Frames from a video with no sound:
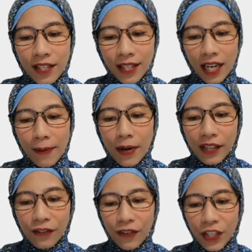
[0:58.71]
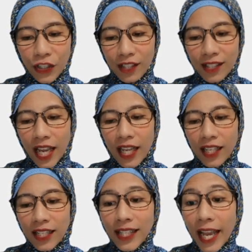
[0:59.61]
Celebrity fashion
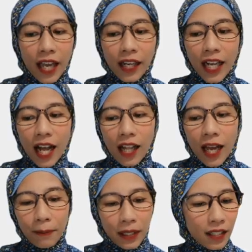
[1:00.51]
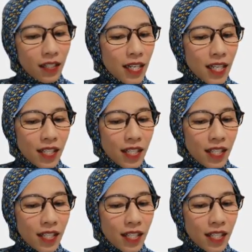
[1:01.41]
stylist Eric Al-Amin